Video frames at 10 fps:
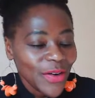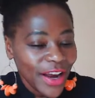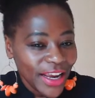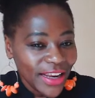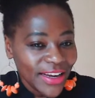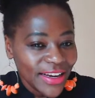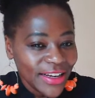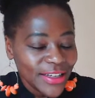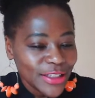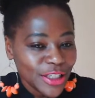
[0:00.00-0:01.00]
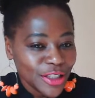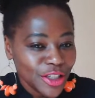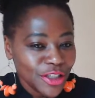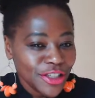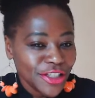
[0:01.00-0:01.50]
right? Do
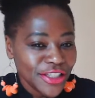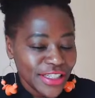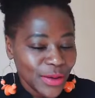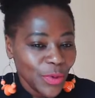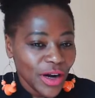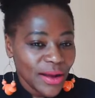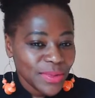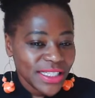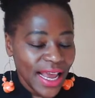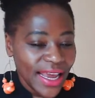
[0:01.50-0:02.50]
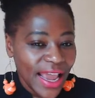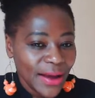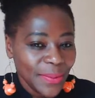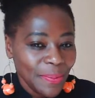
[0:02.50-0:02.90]
you see what I'm saying?